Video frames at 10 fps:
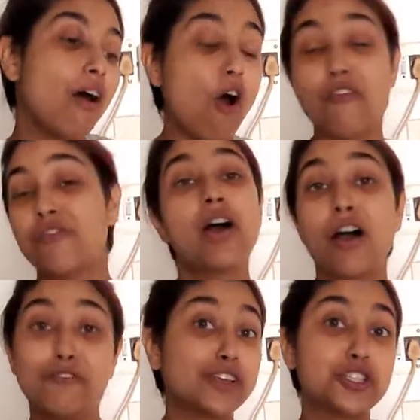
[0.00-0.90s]
off
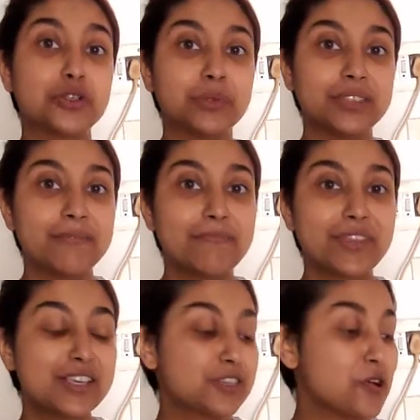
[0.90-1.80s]
a vegetable.
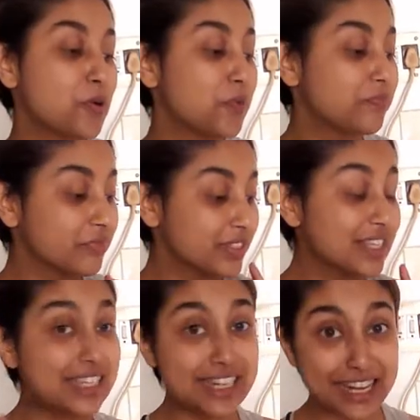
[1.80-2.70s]
So
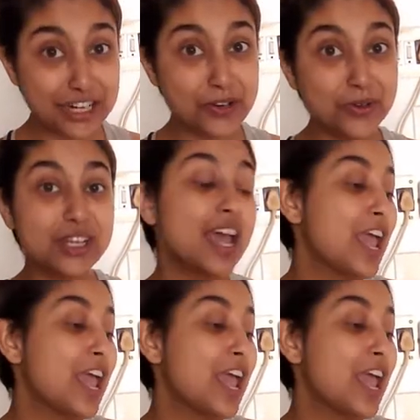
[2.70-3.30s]
stay tuned.